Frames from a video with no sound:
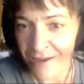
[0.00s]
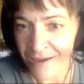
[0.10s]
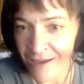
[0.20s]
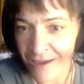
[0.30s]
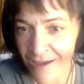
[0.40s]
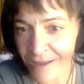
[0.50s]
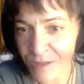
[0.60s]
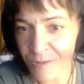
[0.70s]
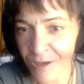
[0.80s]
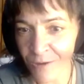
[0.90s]
how that's
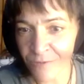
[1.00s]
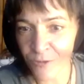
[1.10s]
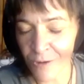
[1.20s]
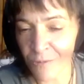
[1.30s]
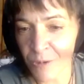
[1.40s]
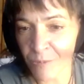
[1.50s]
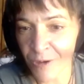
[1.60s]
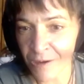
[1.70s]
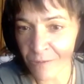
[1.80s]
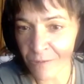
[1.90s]
been going for you. I remember
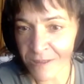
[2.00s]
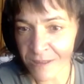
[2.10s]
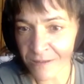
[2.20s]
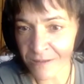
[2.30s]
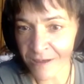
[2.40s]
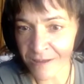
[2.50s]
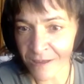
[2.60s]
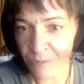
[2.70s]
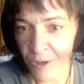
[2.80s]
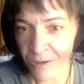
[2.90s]
how it was at Lightning in
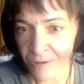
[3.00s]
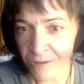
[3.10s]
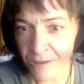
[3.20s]
a Bottle,